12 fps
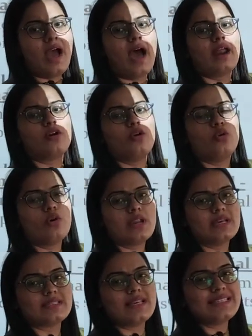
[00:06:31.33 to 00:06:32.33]
are known
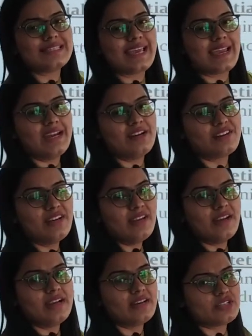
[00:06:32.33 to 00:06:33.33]
as the
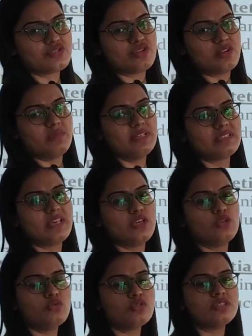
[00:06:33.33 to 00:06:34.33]
secondary industry, means they
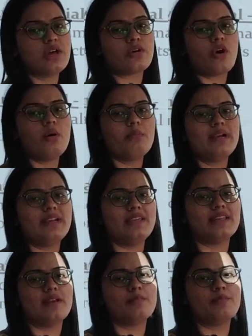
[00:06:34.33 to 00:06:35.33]
use the raw material